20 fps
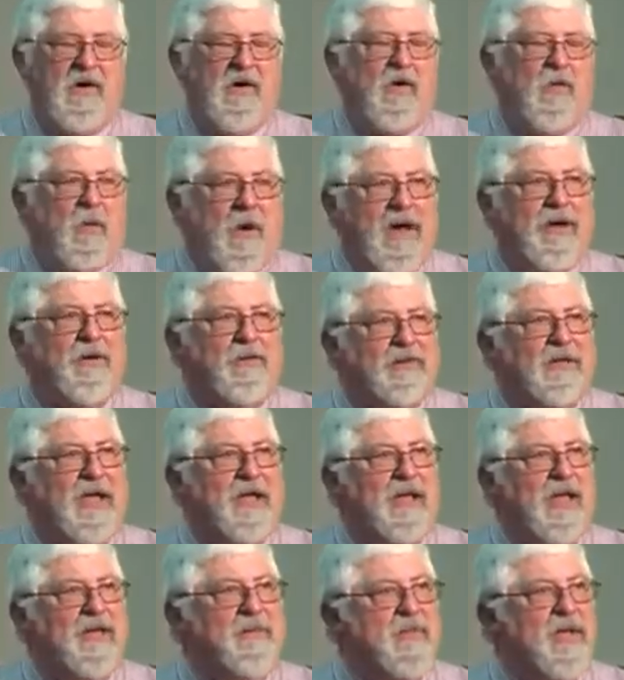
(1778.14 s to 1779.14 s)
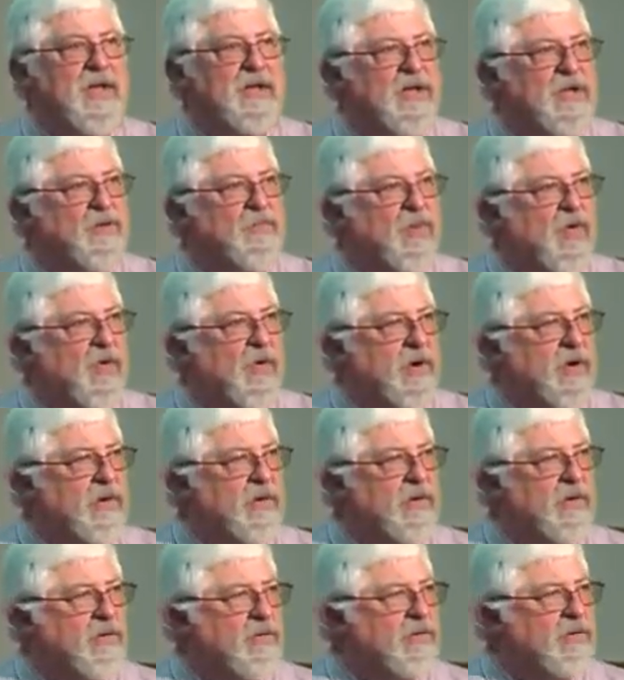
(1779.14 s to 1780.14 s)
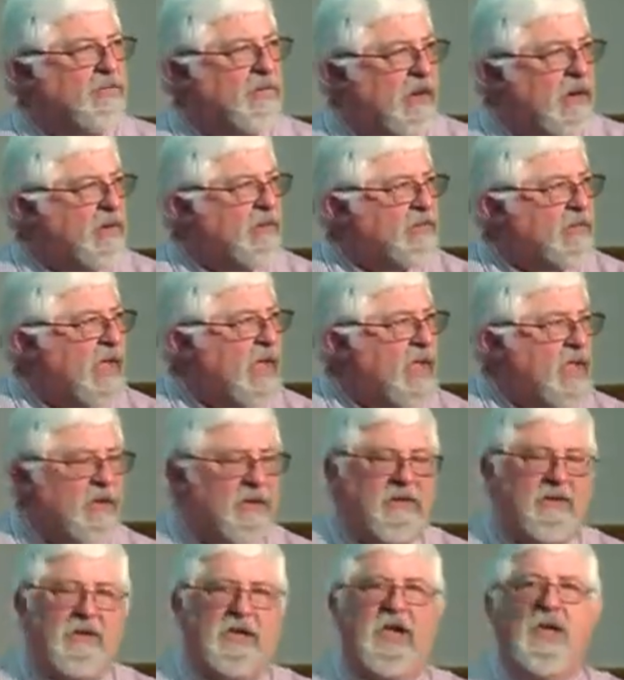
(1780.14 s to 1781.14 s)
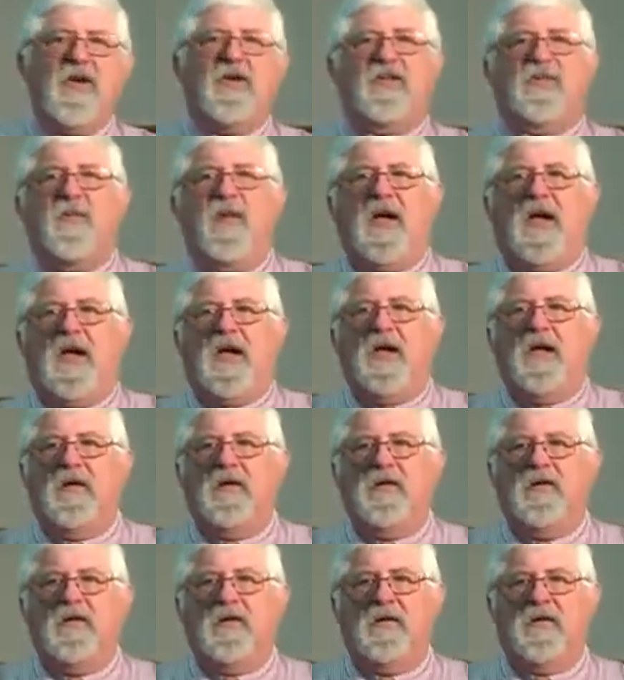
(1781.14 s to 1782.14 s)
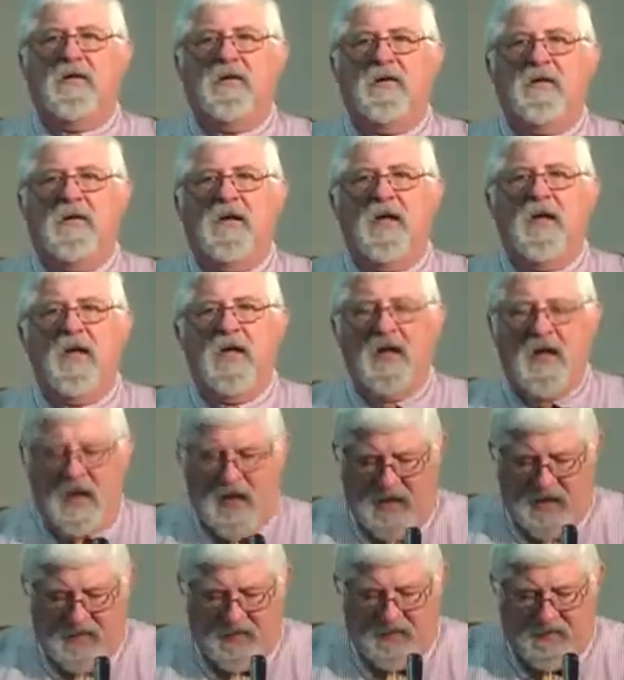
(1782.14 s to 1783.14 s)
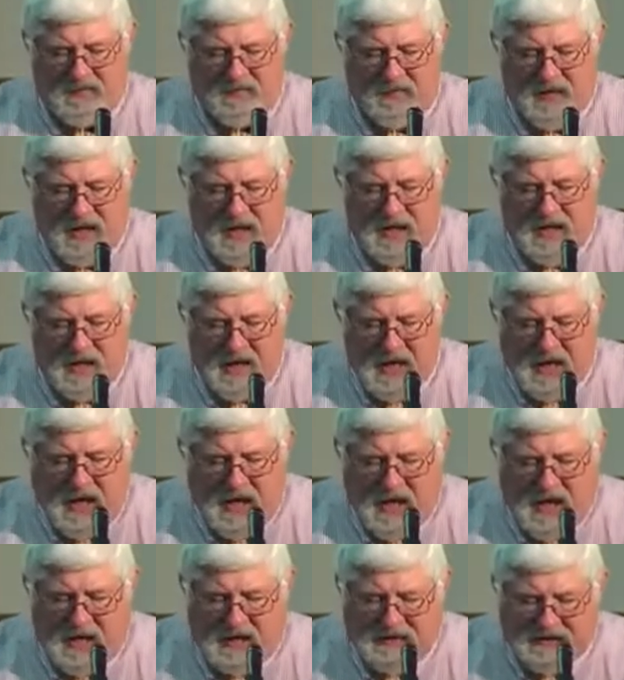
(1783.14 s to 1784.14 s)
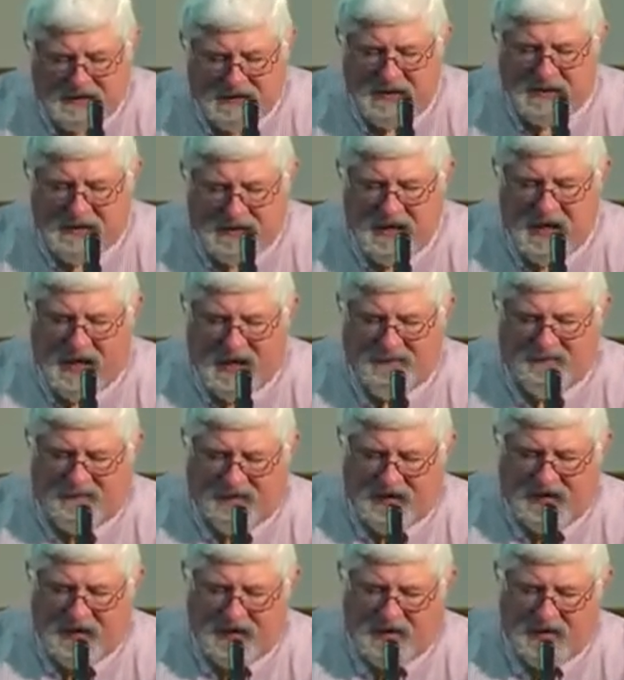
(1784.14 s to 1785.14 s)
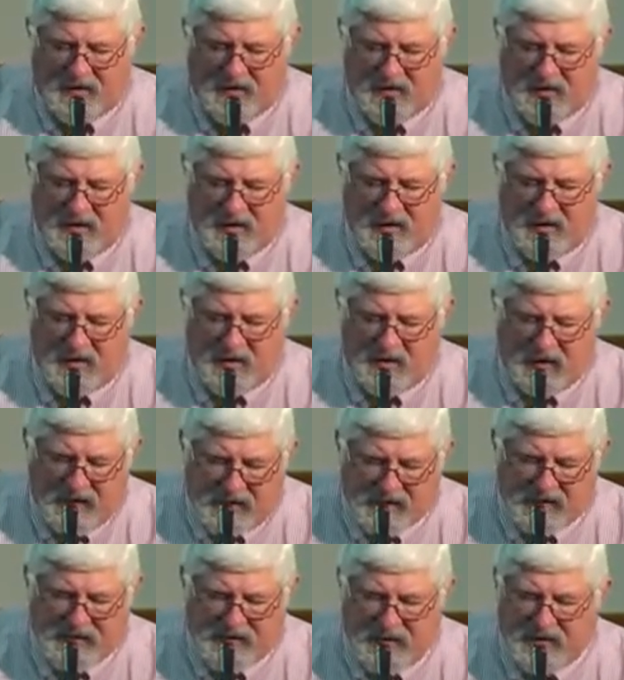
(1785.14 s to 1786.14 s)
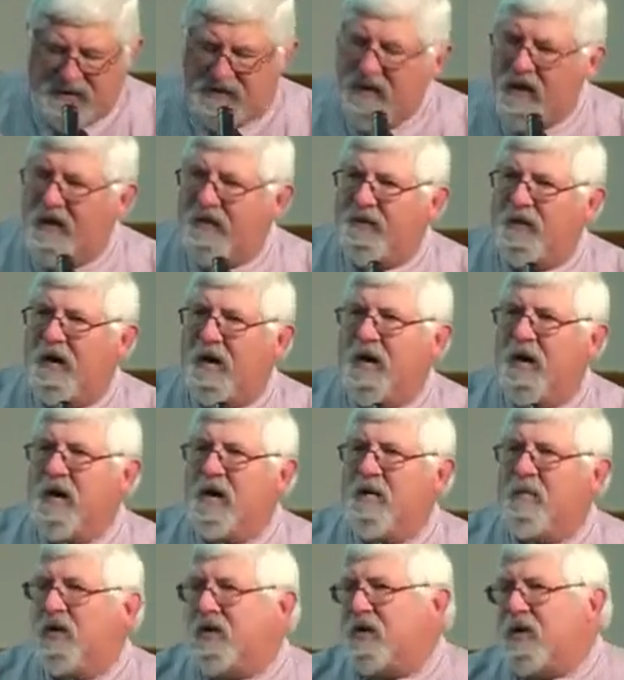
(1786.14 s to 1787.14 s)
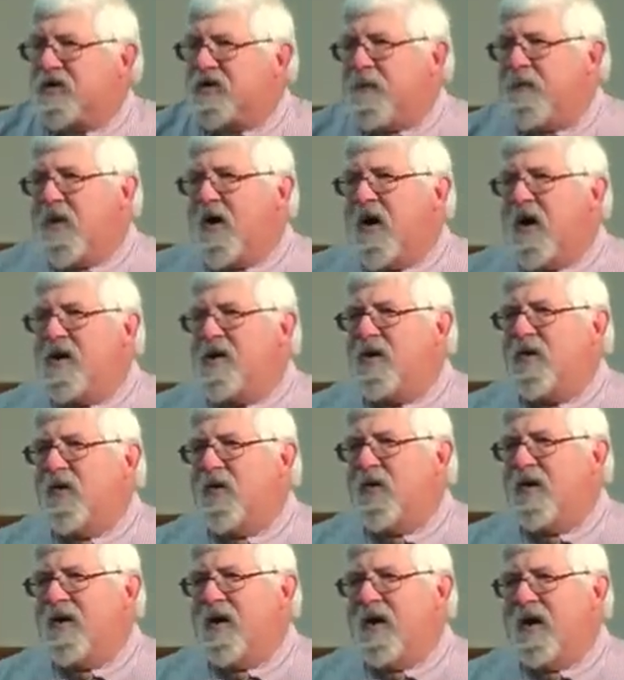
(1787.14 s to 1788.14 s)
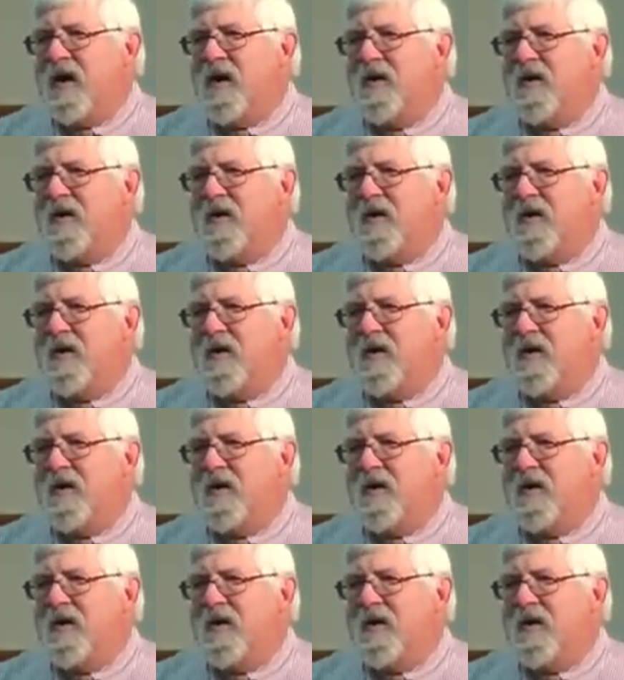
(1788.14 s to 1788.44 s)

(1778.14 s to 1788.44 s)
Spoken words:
Why don't they let me do more? Why don't they use me? And it's just not fair. It's just not fair. But there's a party going on.